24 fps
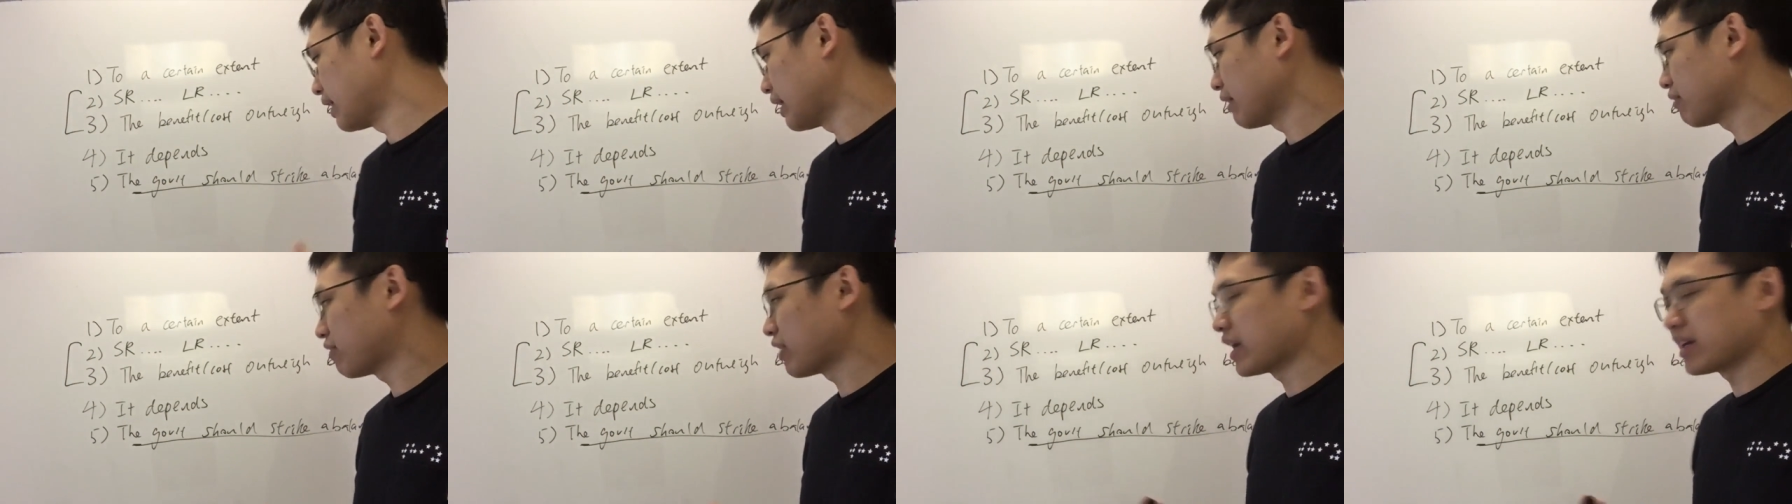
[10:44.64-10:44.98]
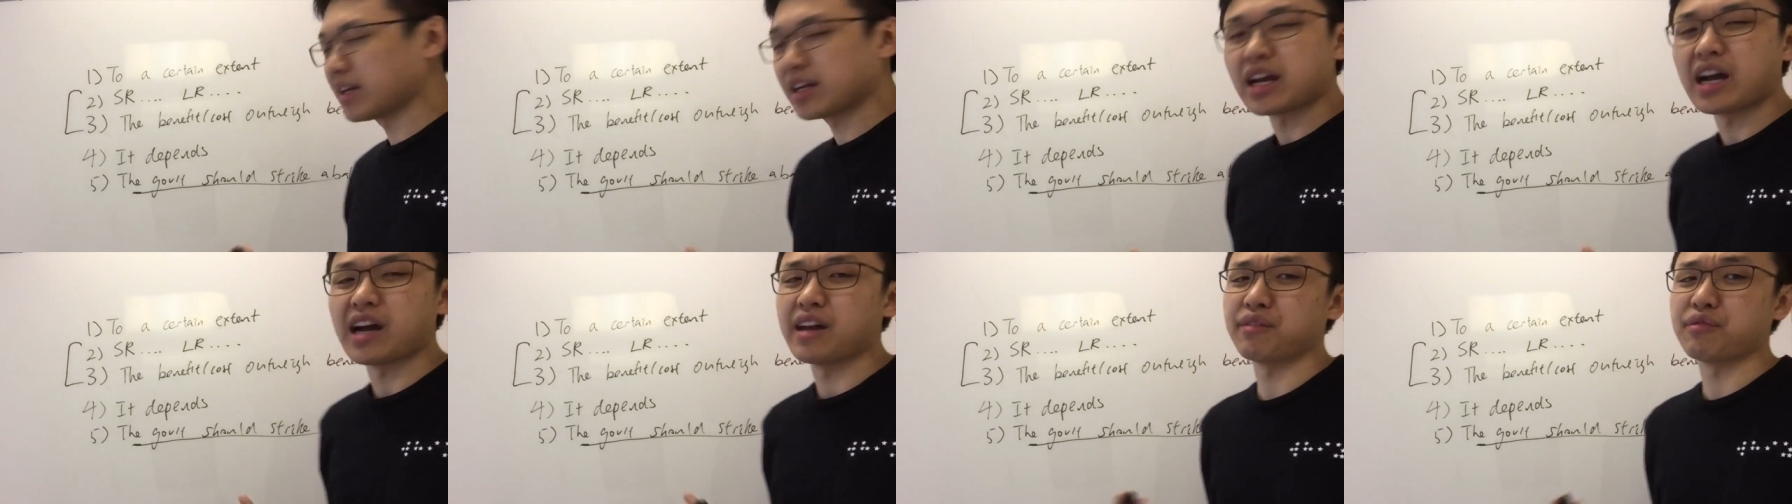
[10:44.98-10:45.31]
I
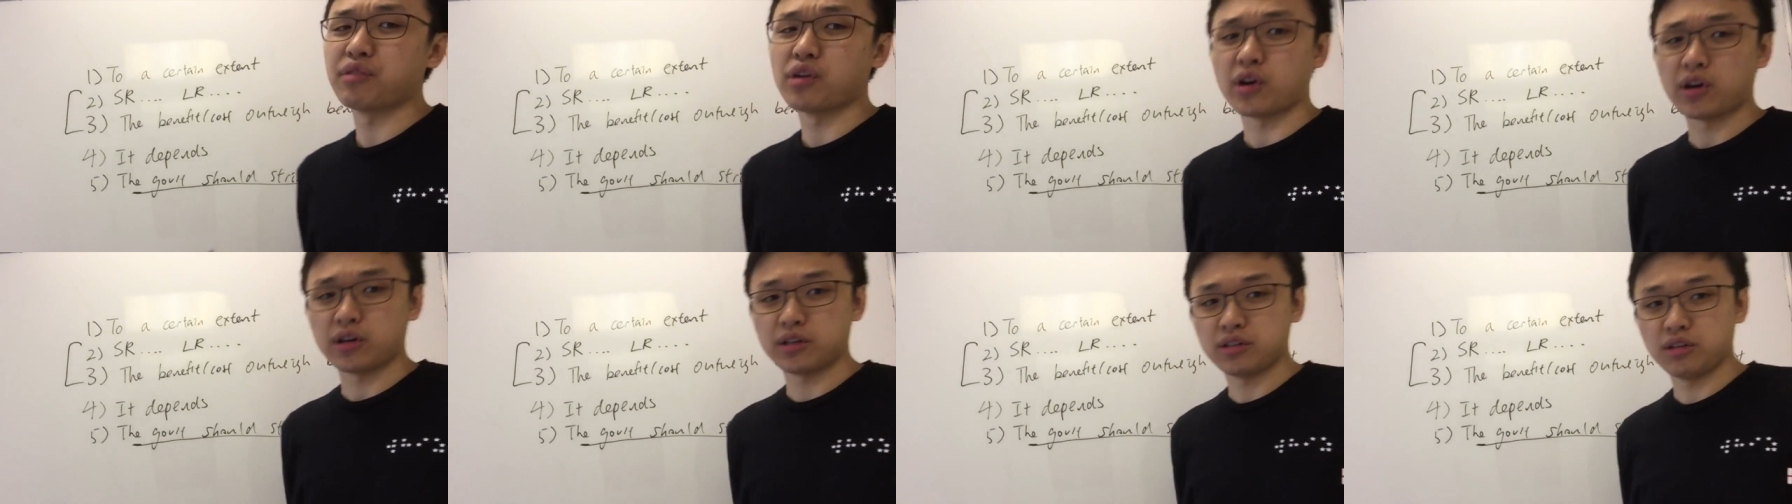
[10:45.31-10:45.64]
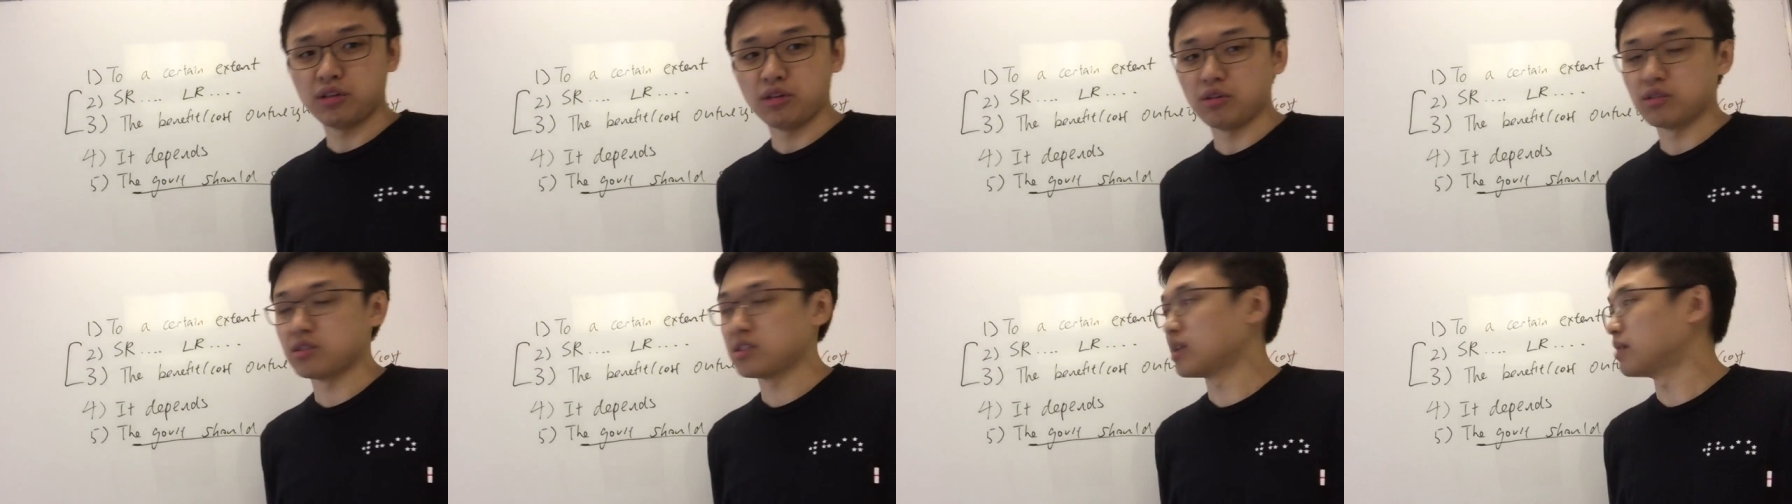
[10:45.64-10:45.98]
find it kind of hard
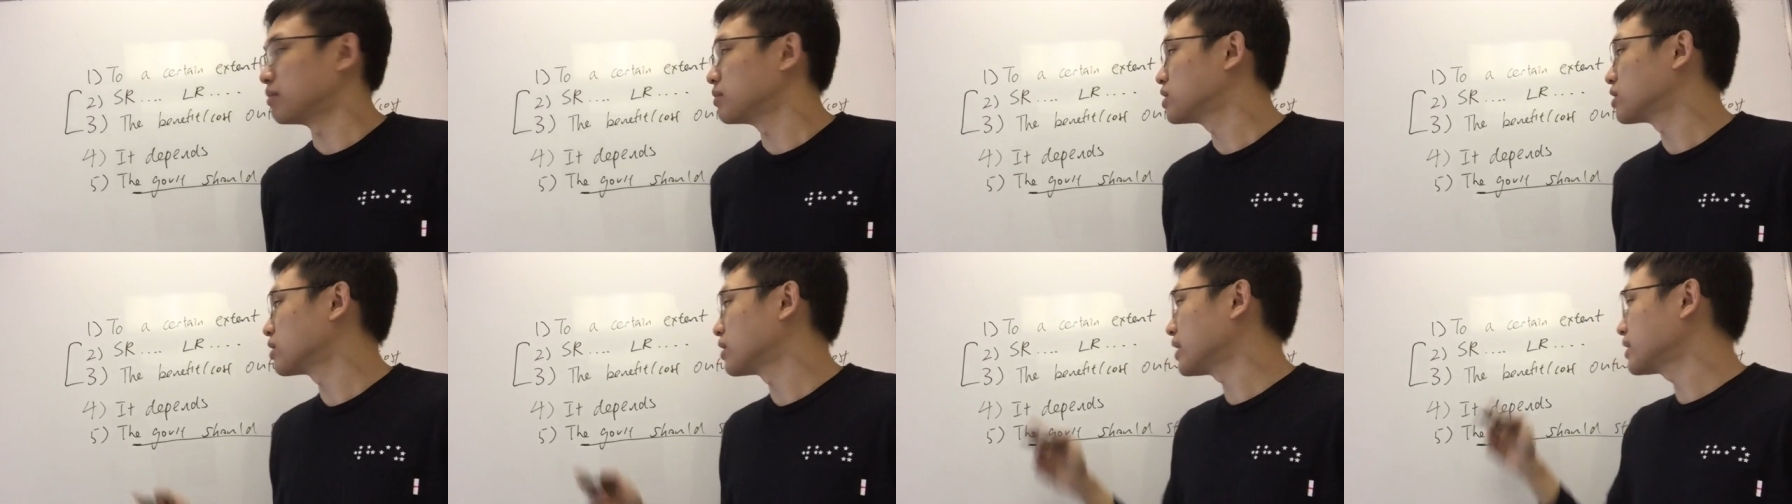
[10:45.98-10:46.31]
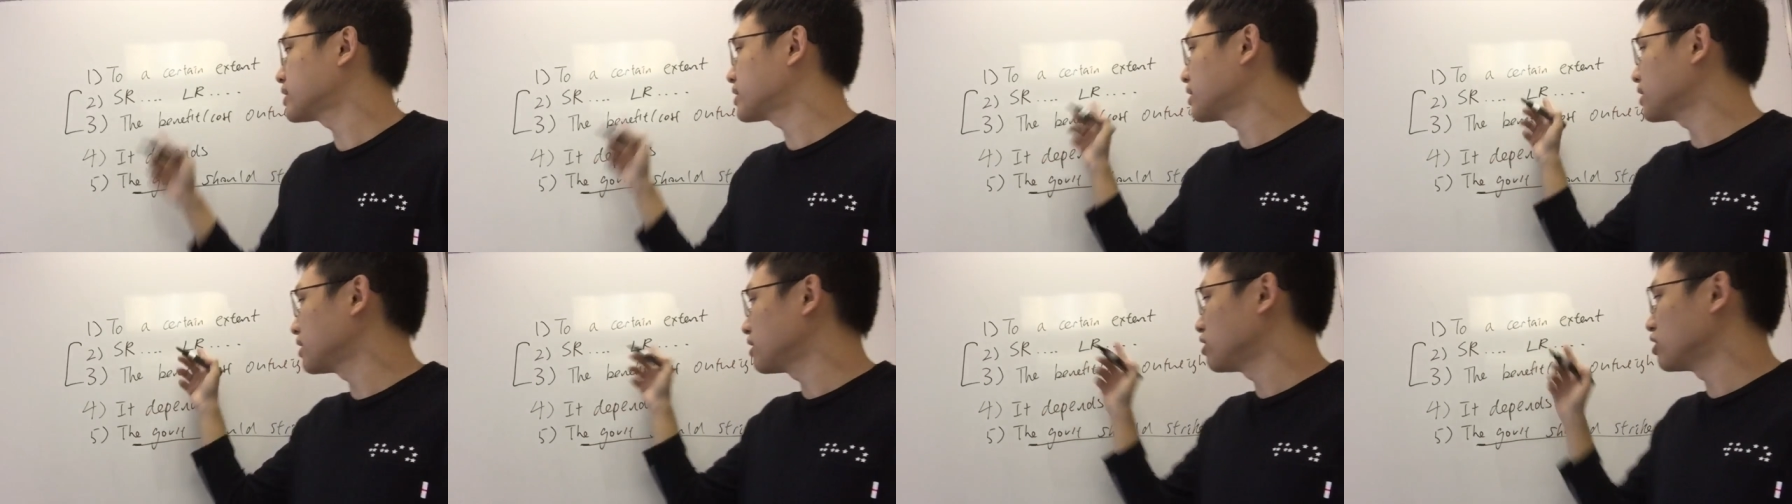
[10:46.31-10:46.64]
to use them. So
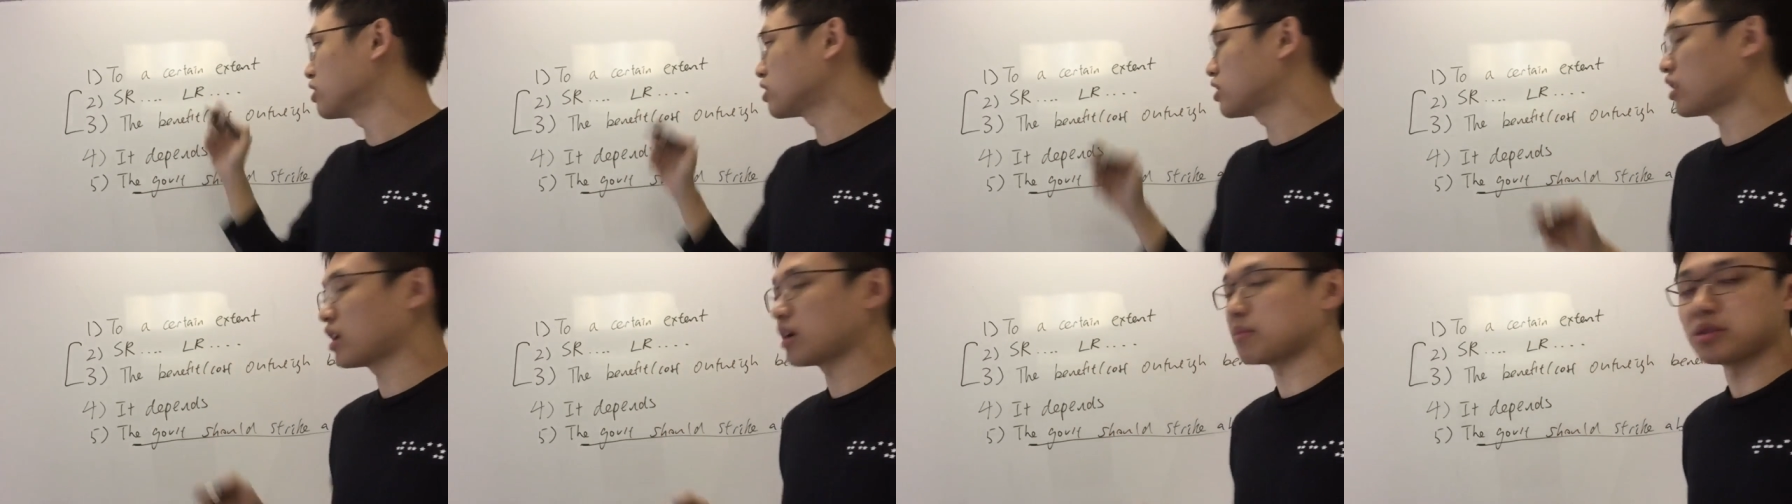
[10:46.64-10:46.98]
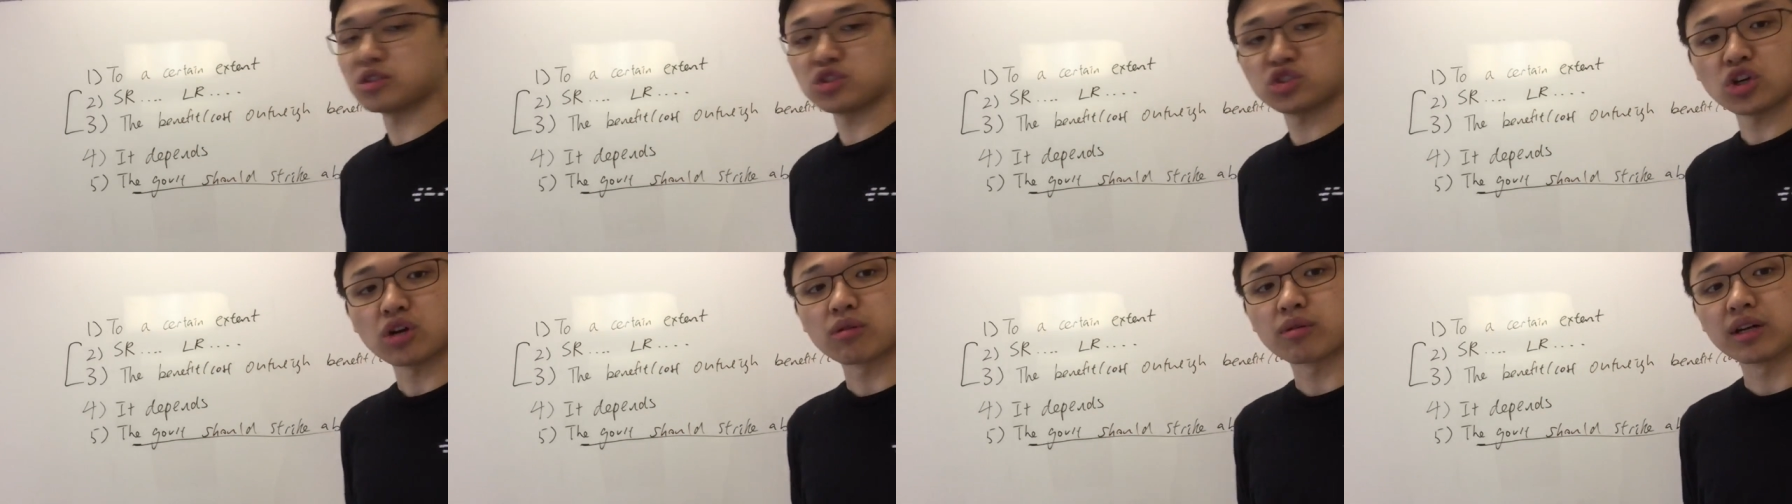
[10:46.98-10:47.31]
let's say you talk
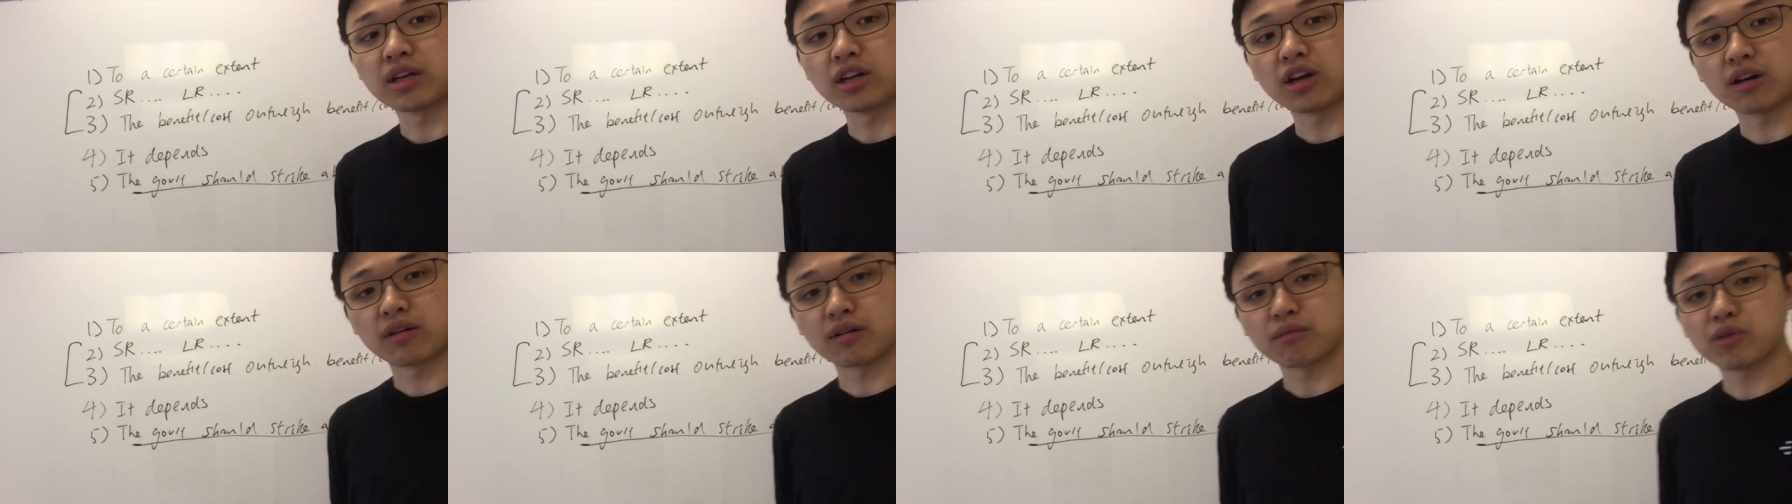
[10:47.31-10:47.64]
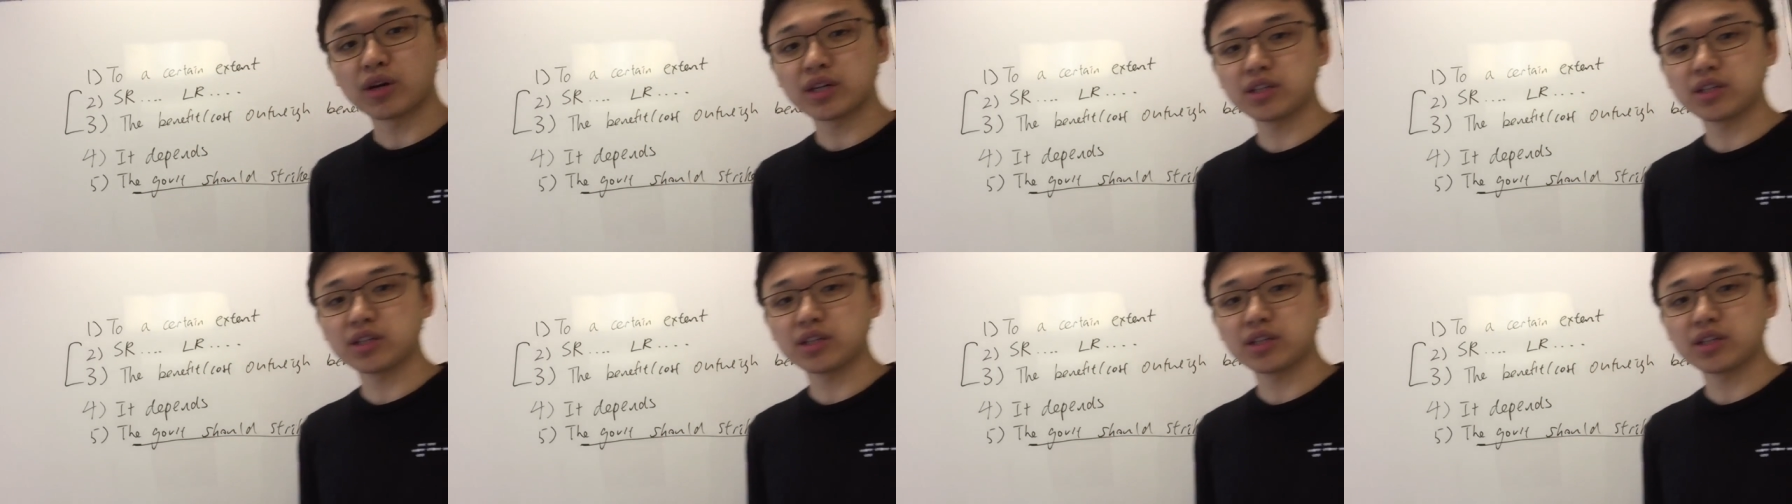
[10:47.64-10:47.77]
about short run, long run.